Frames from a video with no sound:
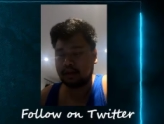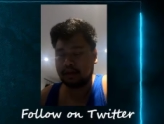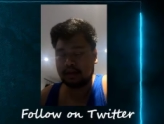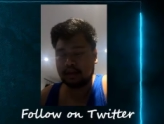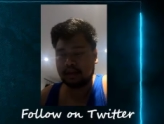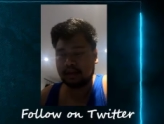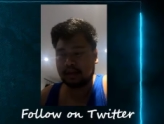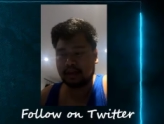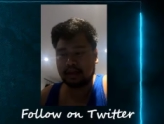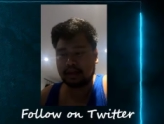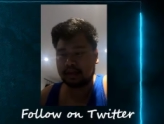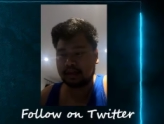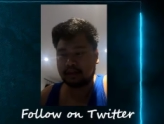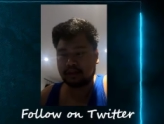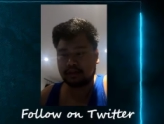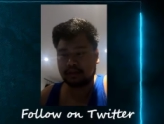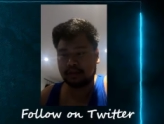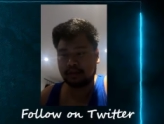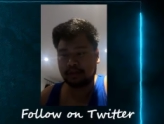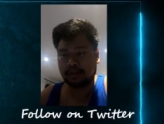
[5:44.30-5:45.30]
Like
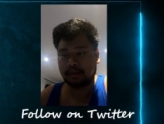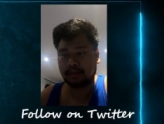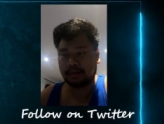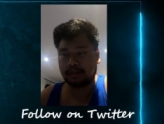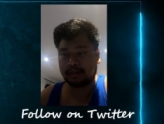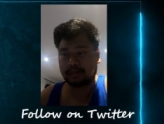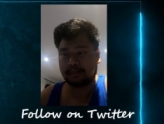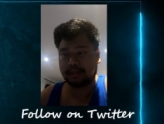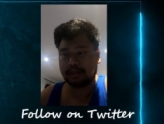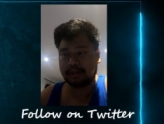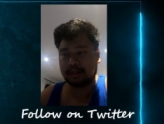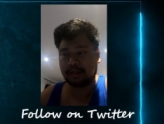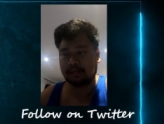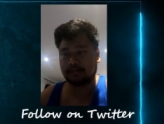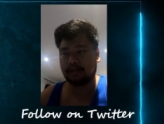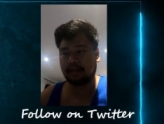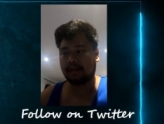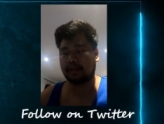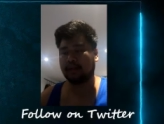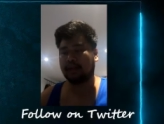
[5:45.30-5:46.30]
Drifblim was basically
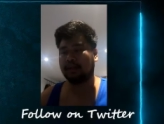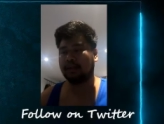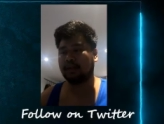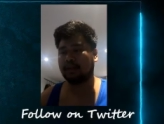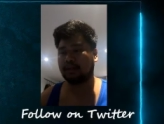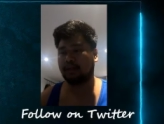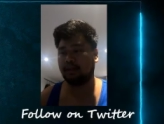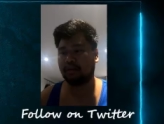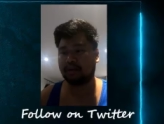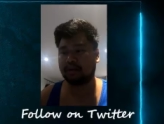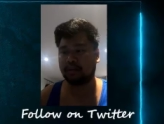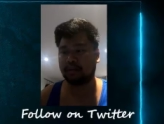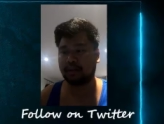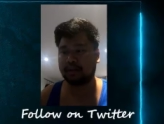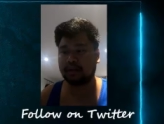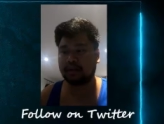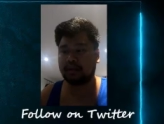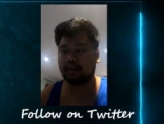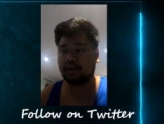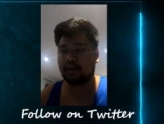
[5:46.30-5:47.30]
my only
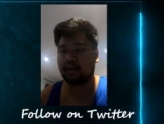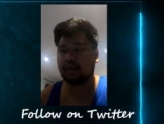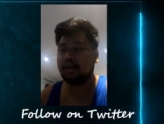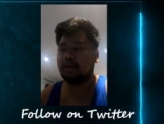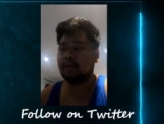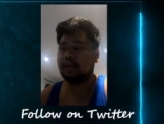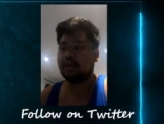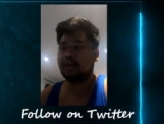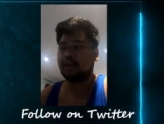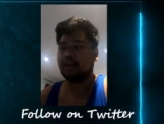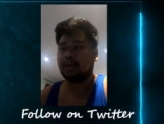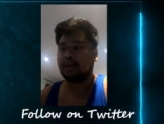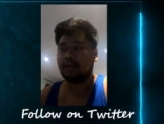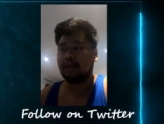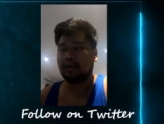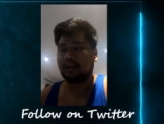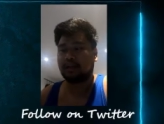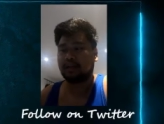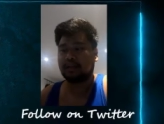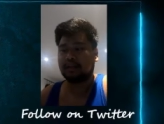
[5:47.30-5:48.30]
win con
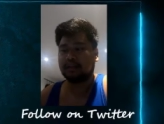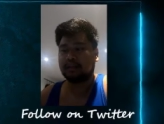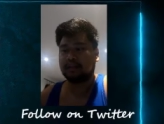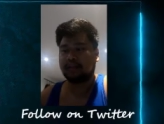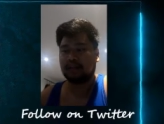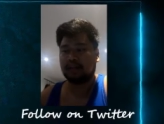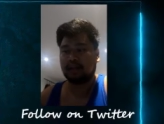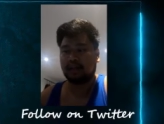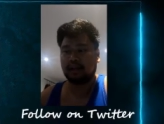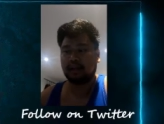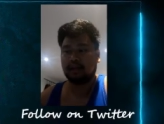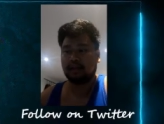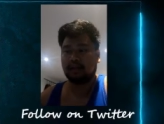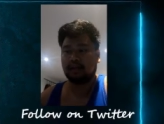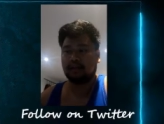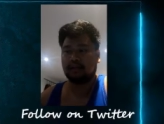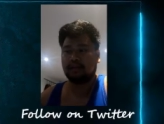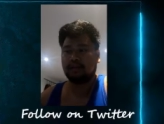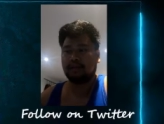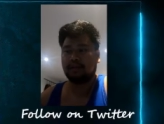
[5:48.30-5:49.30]
against a
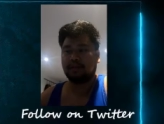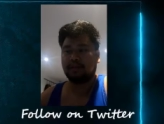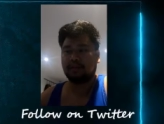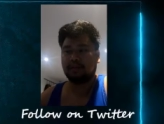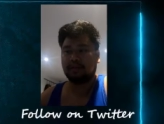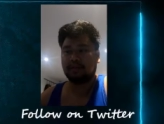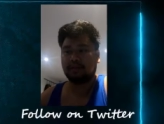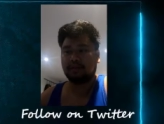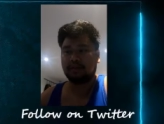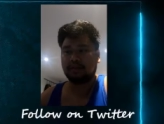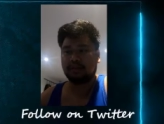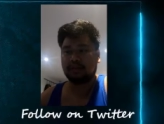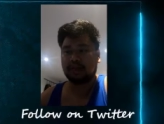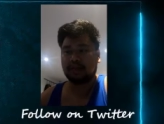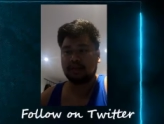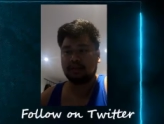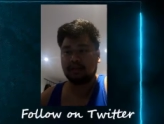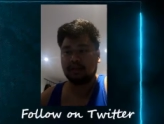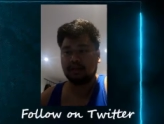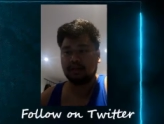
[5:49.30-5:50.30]

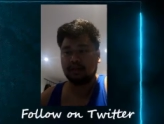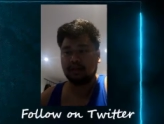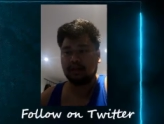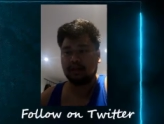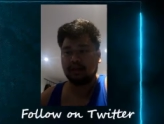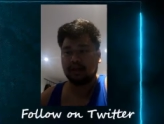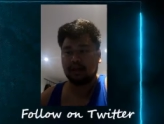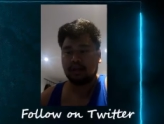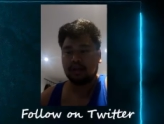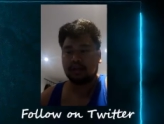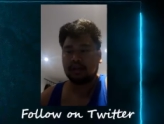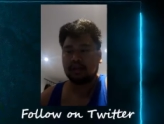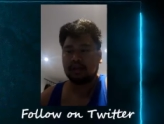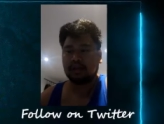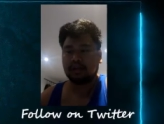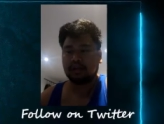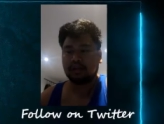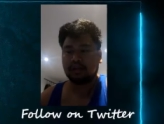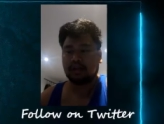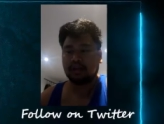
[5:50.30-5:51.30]
Charizard.
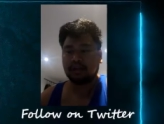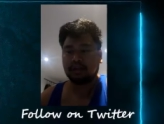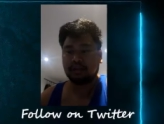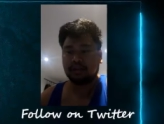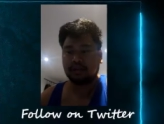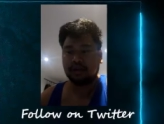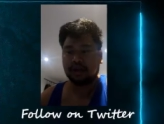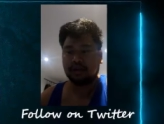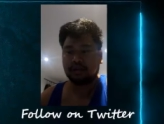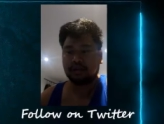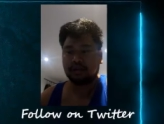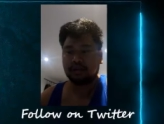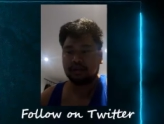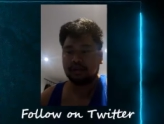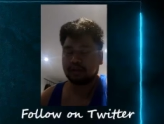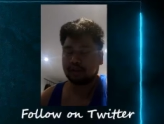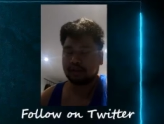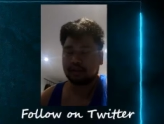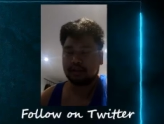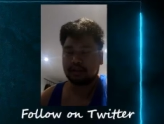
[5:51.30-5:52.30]
So I do have to
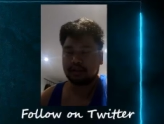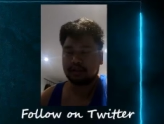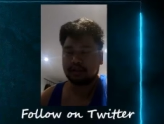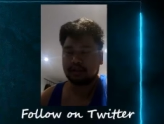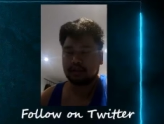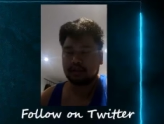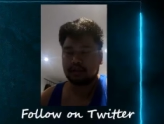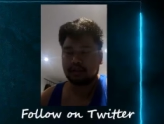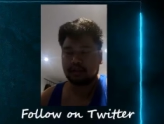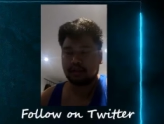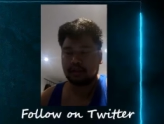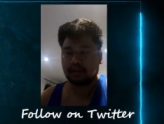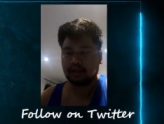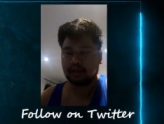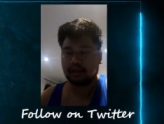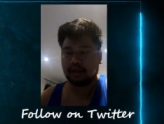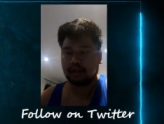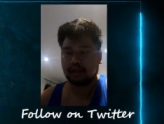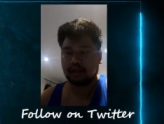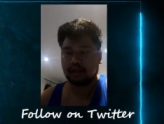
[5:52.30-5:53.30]
shield this.
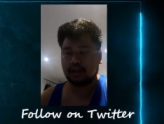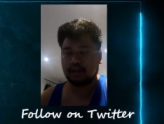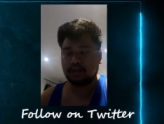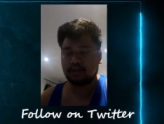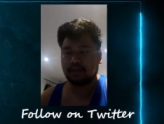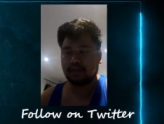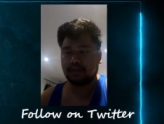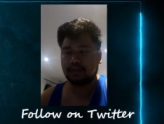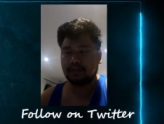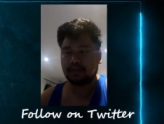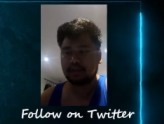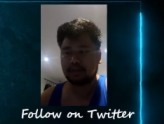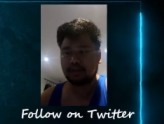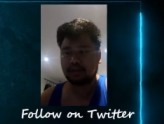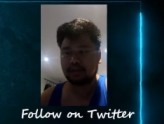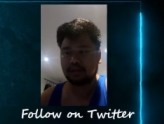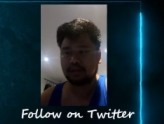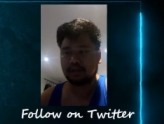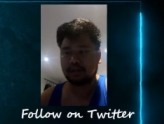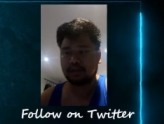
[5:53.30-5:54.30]
Yeah, I do have to
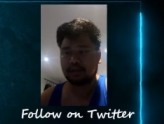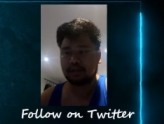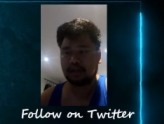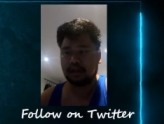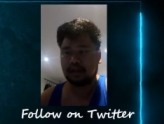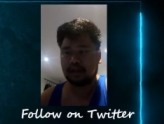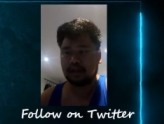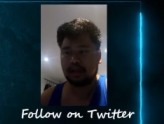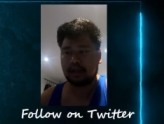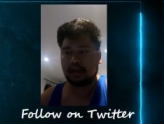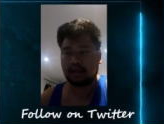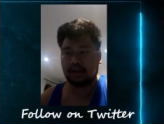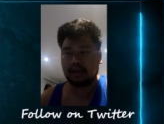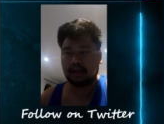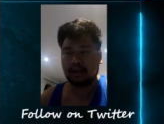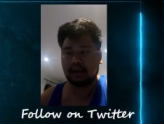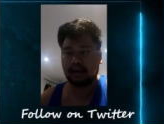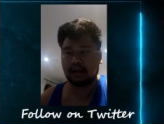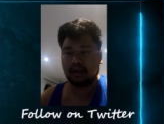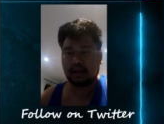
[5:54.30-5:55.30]
shield this
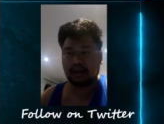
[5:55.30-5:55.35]
and